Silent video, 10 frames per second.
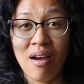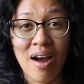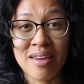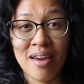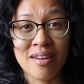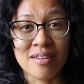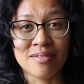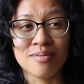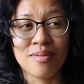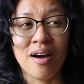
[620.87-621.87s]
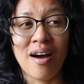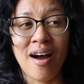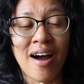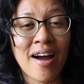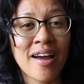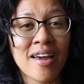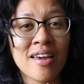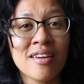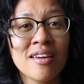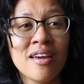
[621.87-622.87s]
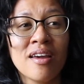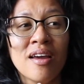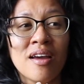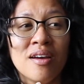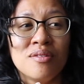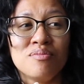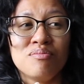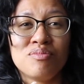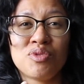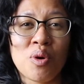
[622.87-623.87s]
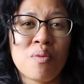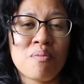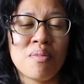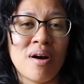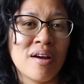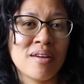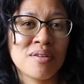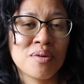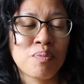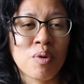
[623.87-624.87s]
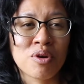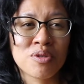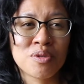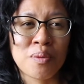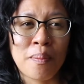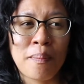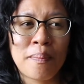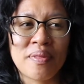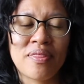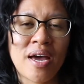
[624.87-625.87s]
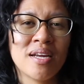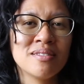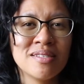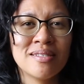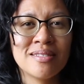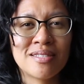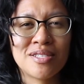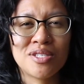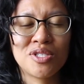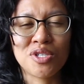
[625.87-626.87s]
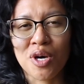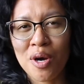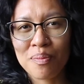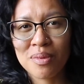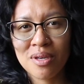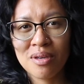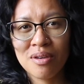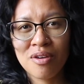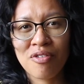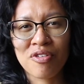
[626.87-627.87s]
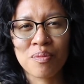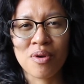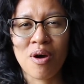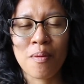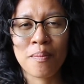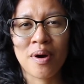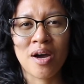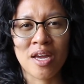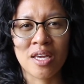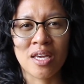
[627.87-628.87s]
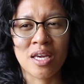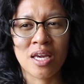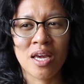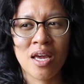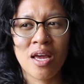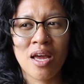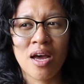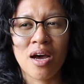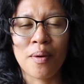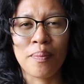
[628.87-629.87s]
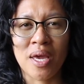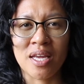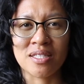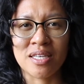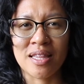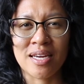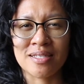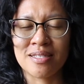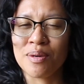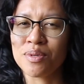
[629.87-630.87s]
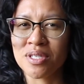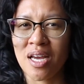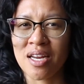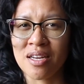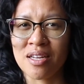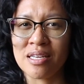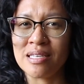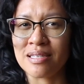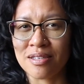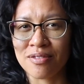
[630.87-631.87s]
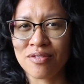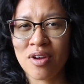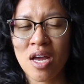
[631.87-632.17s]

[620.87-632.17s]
I get it. I don't mind poor glue. But that doesn't stop me from not buying a painting that is double-sided adhesive.